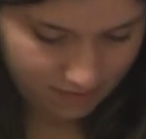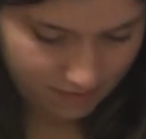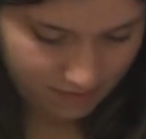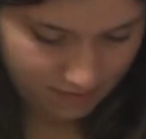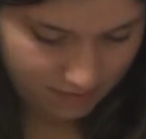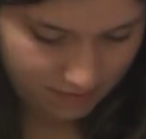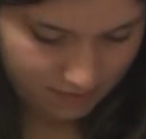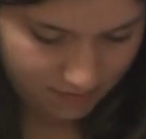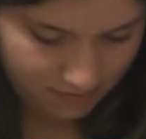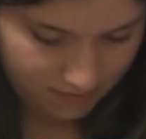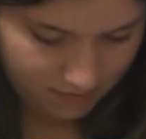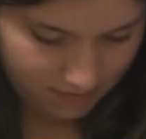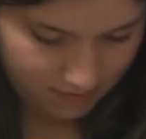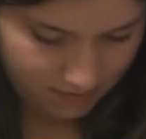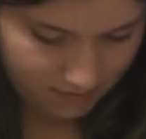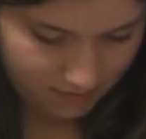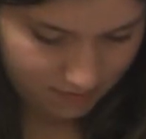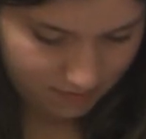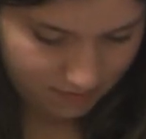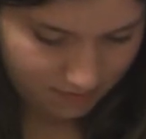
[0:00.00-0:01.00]

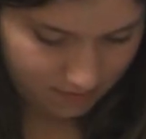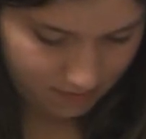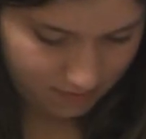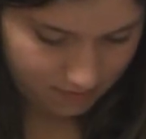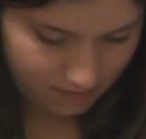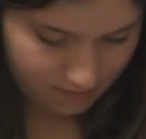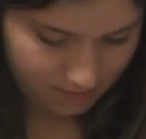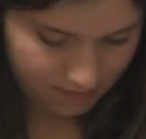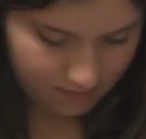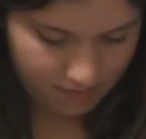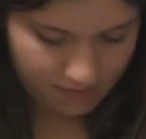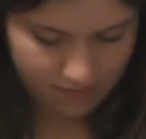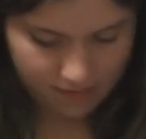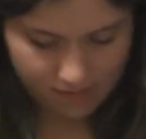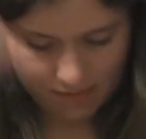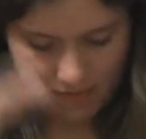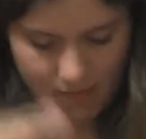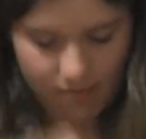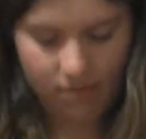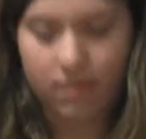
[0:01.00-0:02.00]

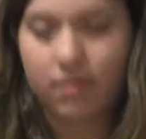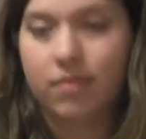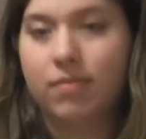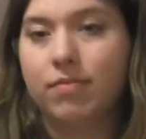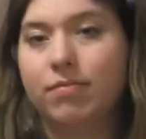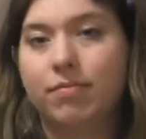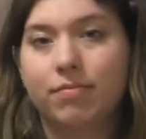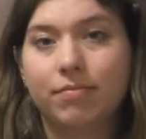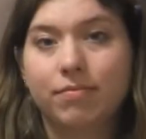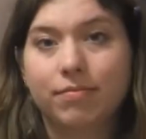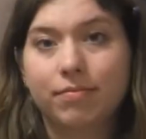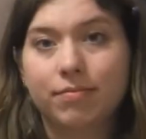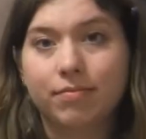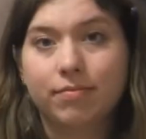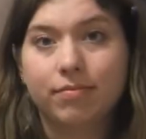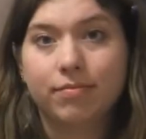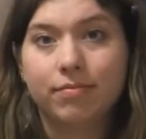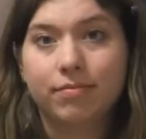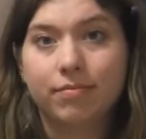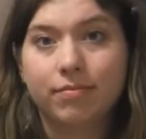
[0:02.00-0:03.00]

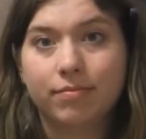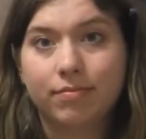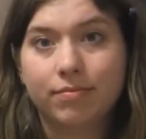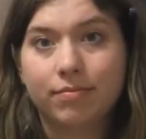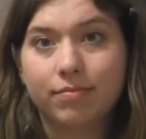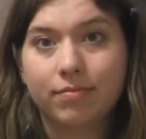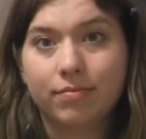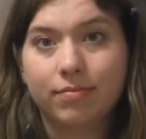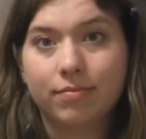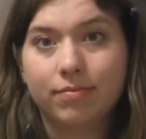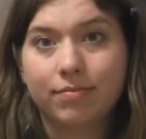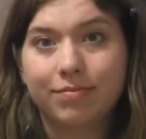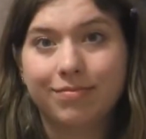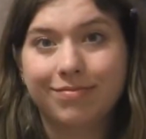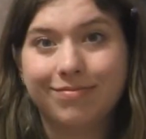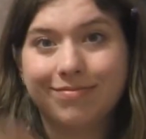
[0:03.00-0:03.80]
The person shown says nothing.